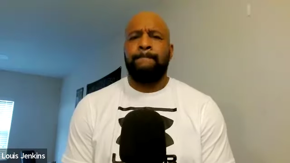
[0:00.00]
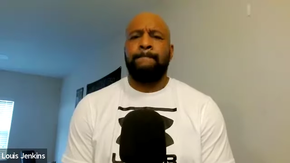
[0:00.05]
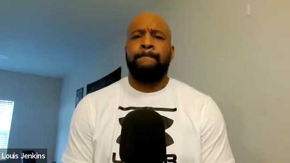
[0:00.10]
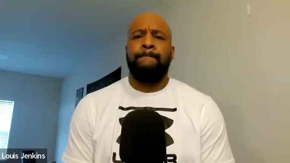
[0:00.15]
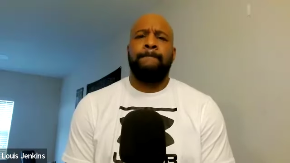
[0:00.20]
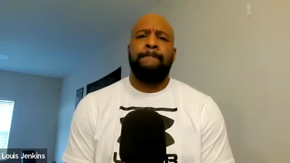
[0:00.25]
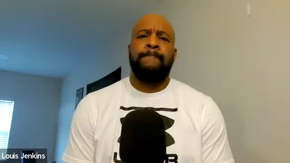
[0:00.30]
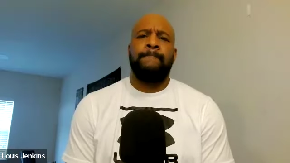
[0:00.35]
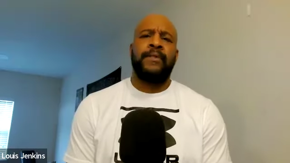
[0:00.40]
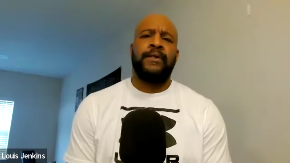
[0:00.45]

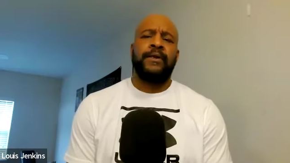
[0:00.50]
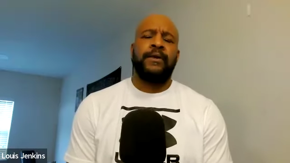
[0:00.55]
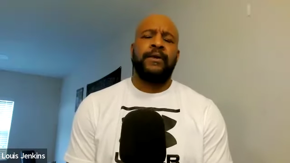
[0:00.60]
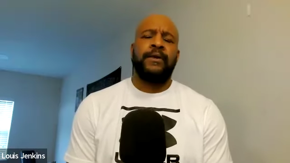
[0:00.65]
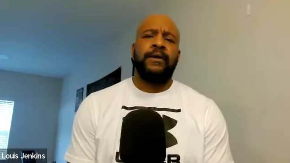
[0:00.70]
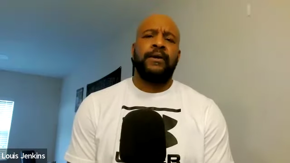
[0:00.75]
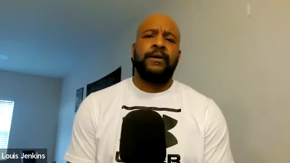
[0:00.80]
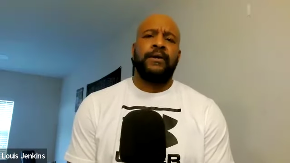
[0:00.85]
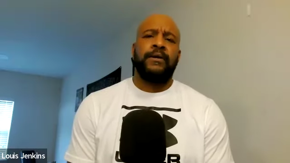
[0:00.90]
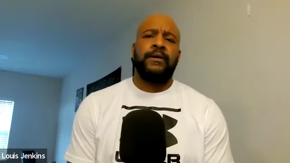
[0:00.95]

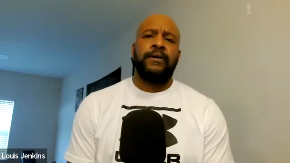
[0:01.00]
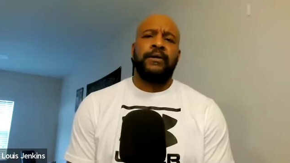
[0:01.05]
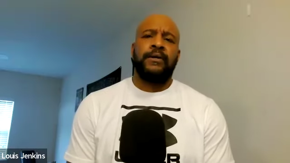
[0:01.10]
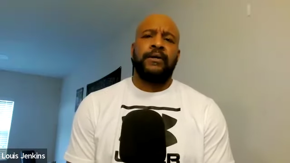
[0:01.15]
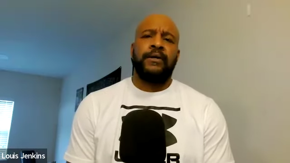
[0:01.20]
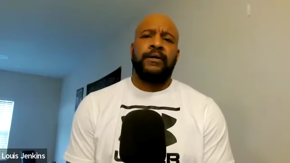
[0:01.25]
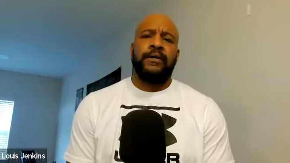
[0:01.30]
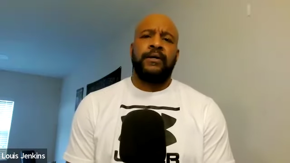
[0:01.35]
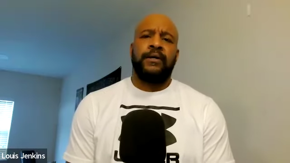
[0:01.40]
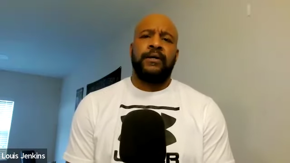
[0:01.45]

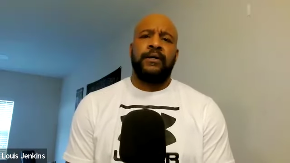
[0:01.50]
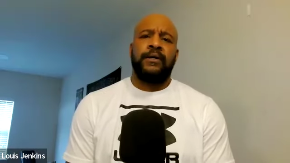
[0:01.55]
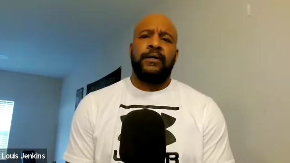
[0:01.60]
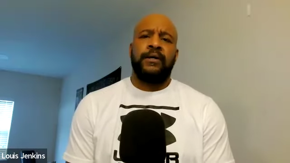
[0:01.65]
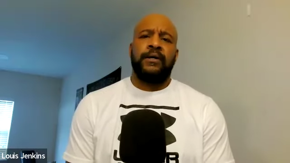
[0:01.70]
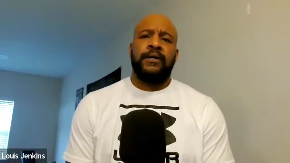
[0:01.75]
(silence)